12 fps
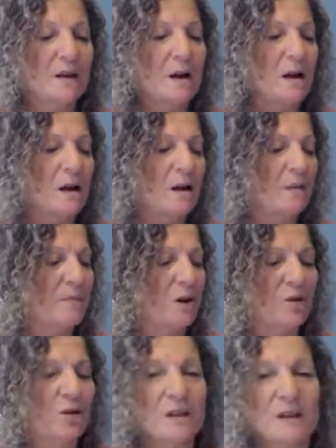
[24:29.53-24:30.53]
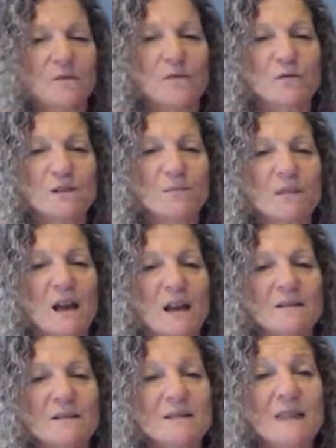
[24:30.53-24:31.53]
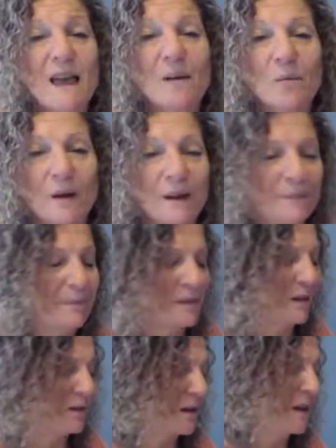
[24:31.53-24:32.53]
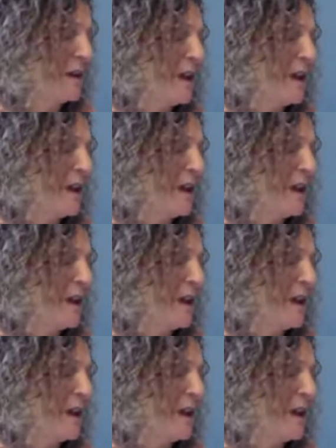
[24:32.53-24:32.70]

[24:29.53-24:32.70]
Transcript: are looking for some guidance that way. Okay.